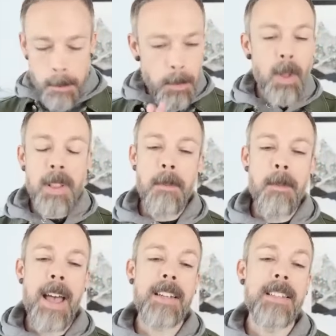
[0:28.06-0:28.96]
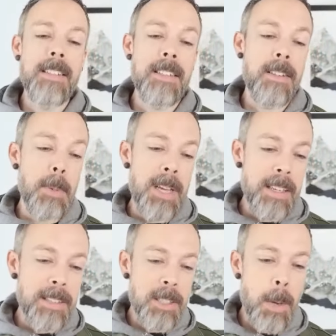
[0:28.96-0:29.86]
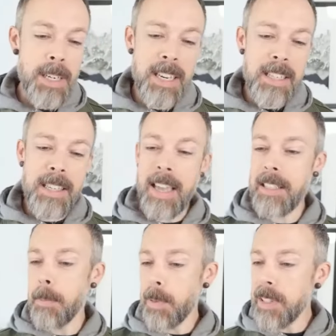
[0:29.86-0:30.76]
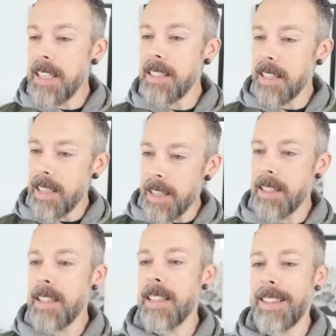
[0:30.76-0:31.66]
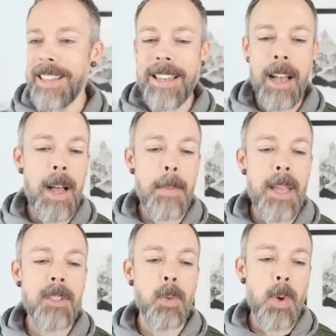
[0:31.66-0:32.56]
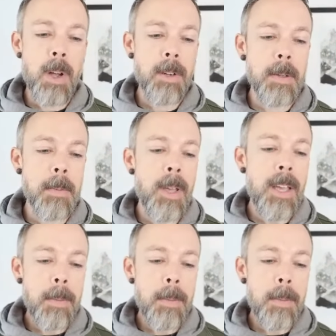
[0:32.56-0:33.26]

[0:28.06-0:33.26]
full effect, bringing so much education. Please, in the comments, welcome